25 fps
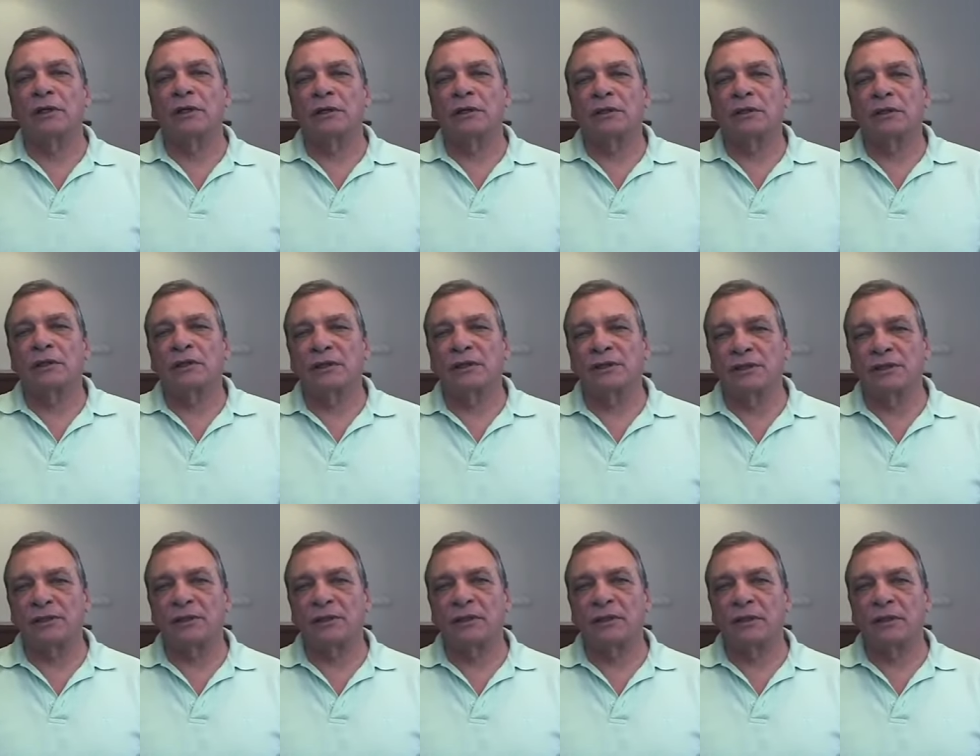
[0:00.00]
in
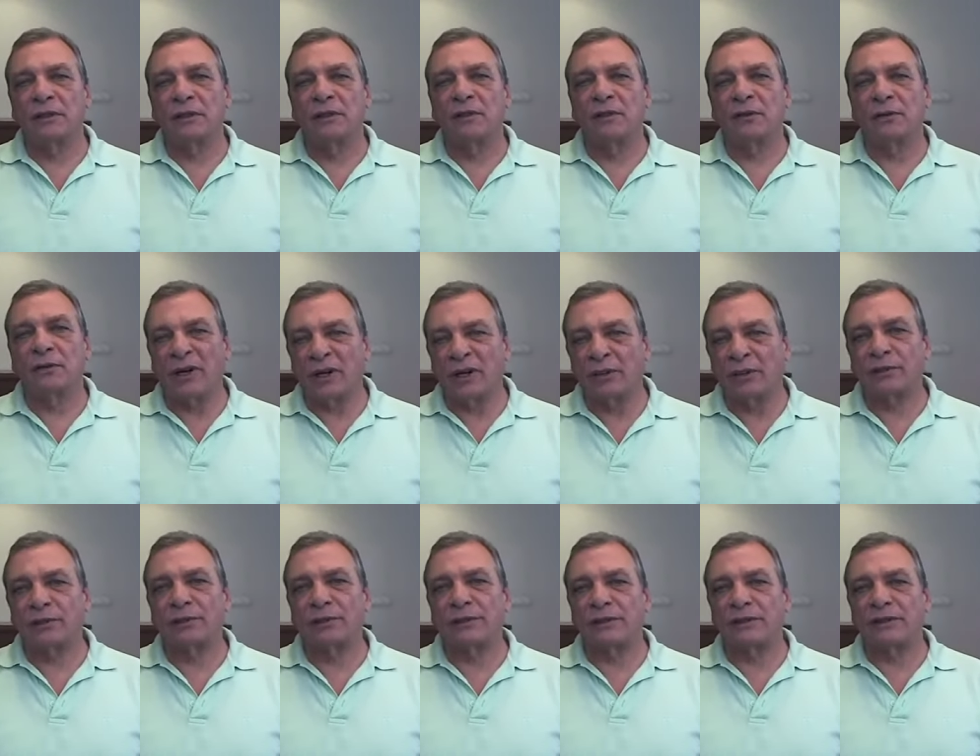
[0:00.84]
this
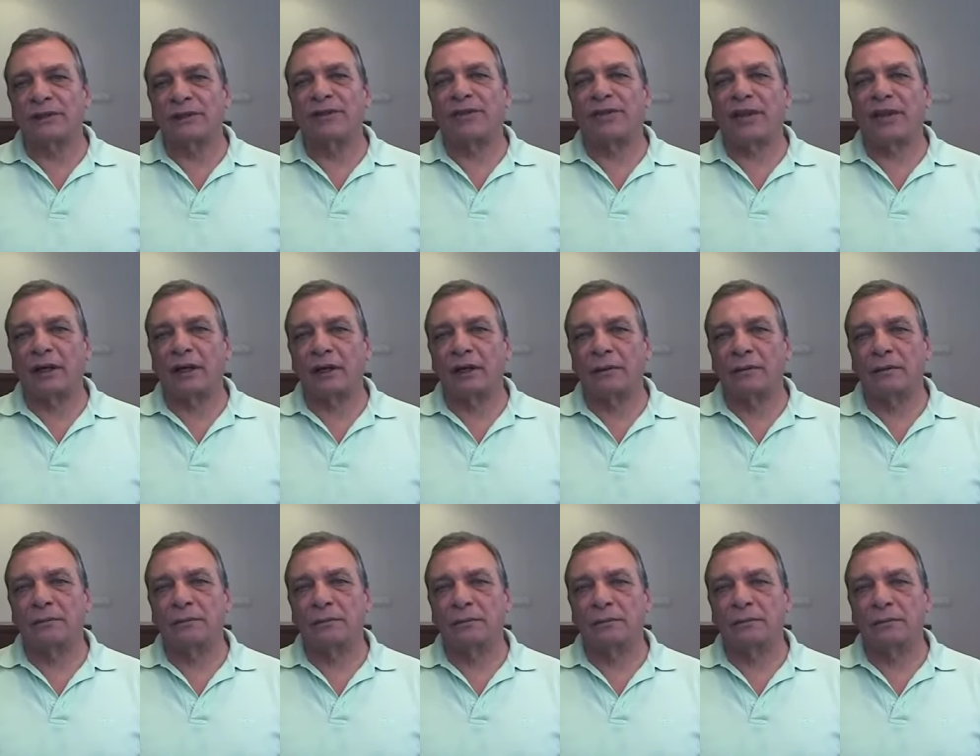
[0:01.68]
righteousness thing.